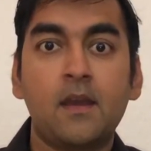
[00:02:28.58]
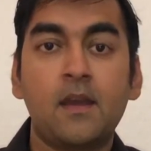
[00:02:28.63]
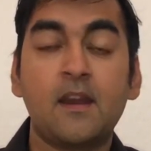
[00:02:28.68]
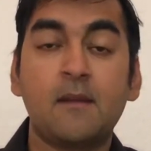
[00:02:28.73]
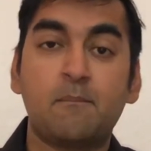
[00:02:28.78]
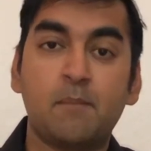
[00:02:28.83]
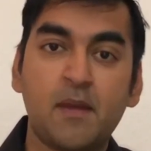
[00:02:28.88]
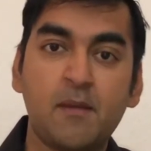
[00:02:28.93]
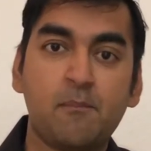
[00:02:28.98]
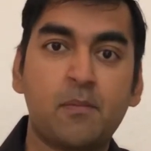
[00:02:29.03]

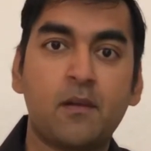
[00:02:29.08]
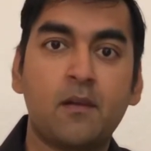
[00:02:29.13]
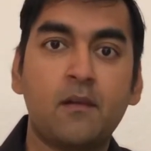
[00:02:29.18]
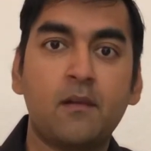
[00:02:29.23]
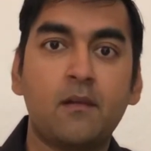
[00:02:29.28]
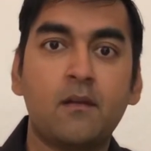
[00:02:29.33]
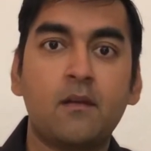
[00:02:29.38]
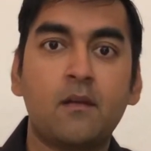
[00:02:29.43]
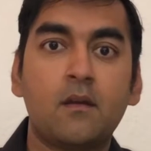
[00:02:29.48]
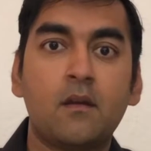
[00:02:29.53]
In people,
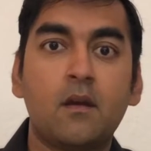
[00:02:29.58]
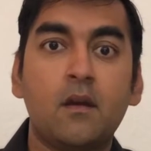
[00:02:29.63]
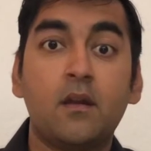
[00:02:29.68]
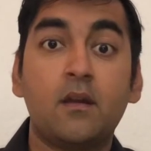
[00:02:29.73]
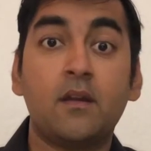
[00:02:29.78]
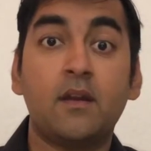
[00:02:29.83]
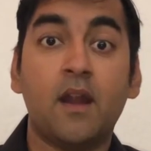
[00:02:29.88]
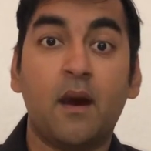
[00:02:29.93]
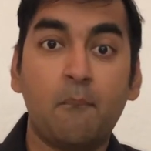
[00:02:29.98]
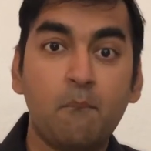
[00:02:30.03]

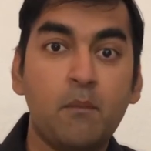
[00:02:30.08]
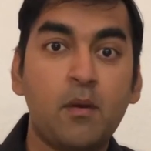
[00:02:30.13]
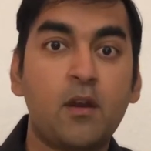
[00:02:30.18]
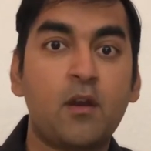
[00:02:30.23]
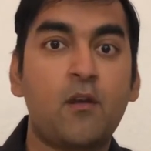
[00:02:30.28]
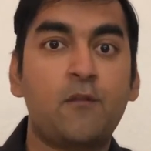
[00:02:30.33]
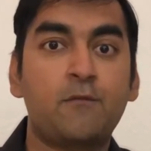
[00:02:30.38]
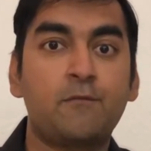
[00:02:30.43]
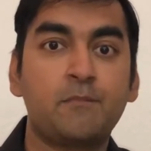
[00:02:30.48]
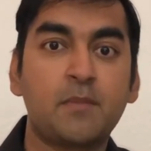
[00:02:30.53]
number
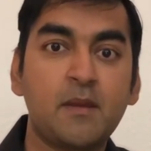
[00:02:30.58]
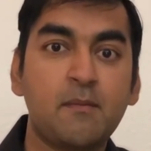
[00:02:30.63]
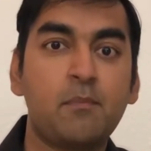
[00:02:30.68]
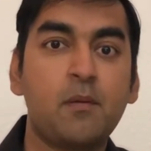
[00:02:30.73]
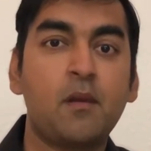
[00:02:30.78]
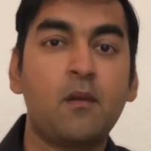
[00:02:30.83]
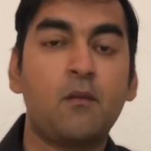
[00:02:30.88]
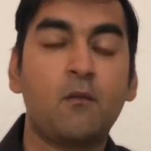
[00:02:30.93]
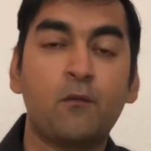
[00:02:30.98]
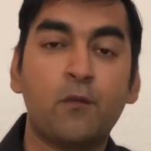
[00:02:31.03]
of
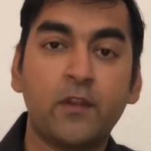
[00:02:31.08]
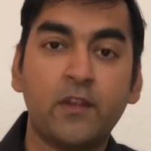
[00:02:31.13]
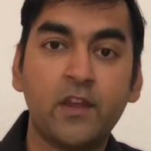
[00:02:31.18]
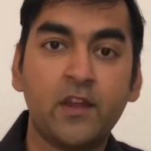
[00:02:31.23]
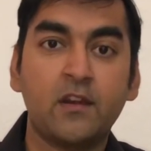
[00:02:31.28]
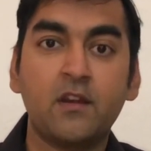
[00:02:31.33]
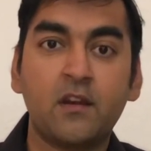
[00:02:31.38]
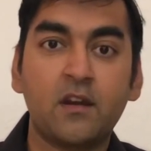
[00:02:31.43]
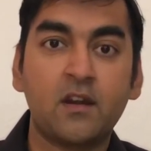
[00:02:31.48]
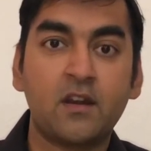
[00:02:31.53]
people
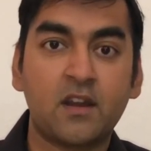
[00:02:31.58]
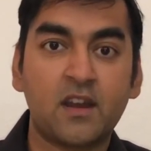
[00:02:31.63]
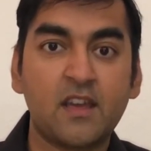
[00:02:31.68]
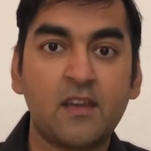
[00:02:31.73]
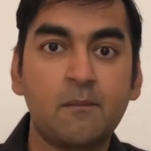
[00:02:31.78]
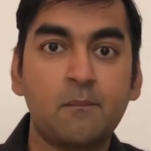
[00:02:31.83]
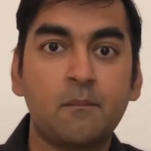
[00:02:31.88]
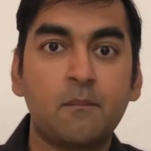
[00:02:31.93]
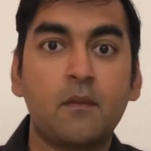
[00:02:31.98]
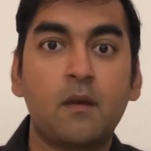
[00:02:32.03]
within a
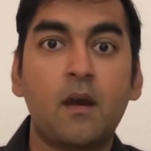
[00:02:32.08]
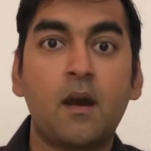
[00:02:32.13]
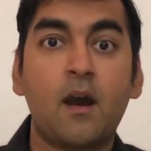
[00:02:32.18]
team